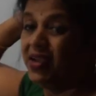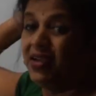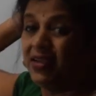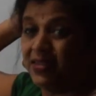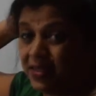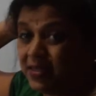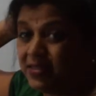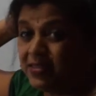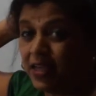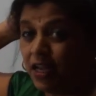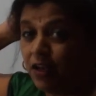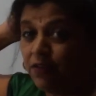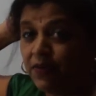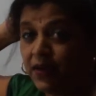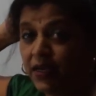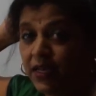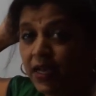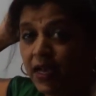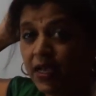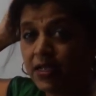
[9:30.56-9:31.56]
Is it
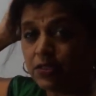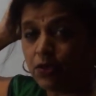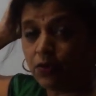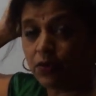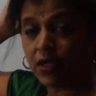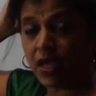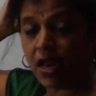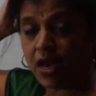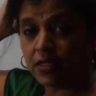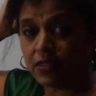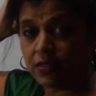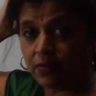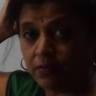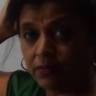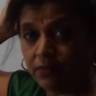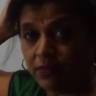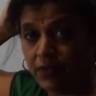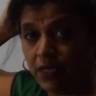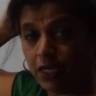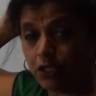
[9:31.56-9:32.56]
self-fertilized organism?
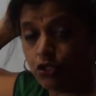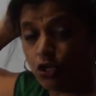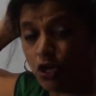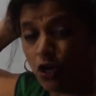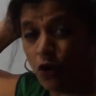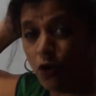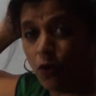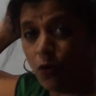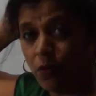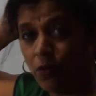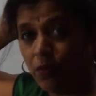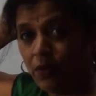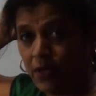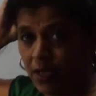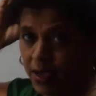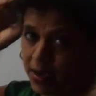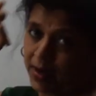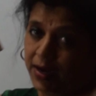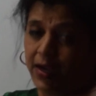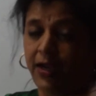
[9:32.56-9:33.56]
Yes or no?
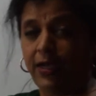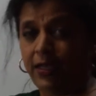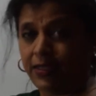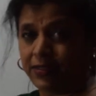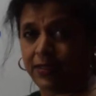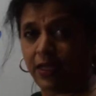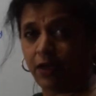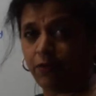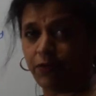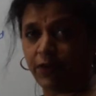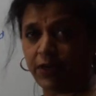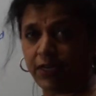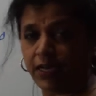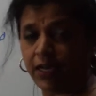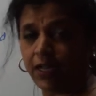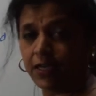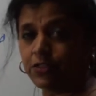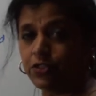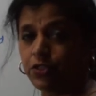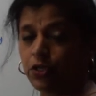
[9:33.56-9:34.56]
Yeah, it is
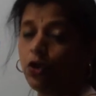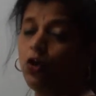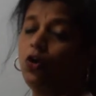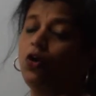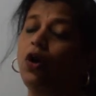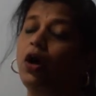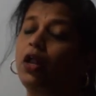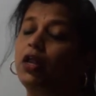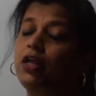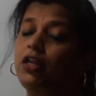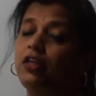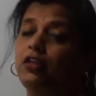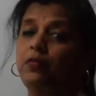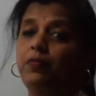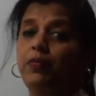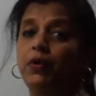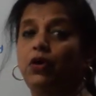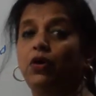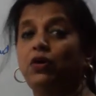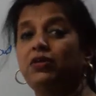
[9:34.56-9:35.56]
self-fertilized
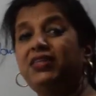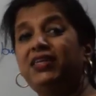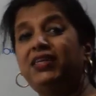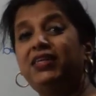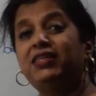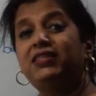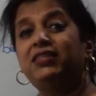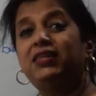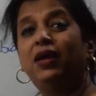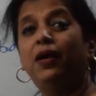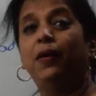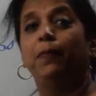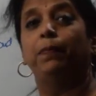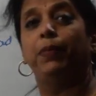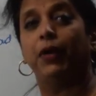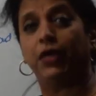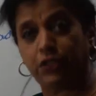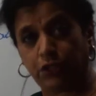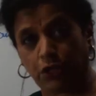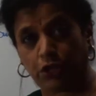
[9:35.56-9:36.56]
organism because it is
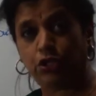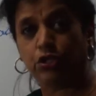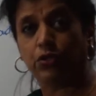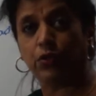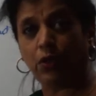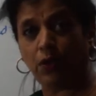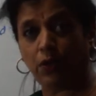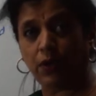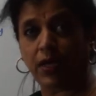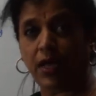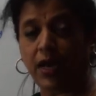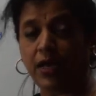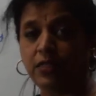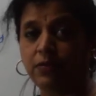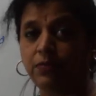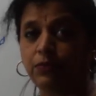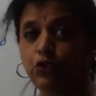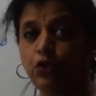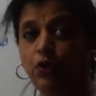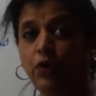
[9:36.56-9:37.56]
bisexual
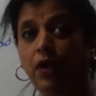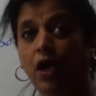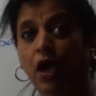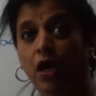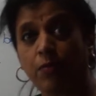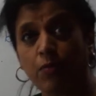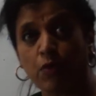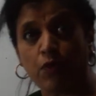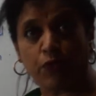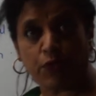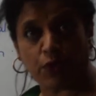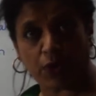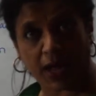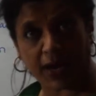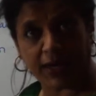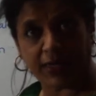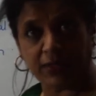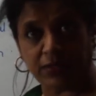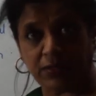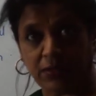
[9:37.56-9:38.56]
organism showing
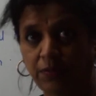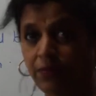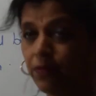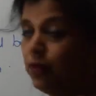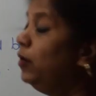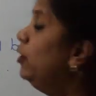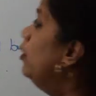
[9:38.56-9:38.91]
hermaphroditism.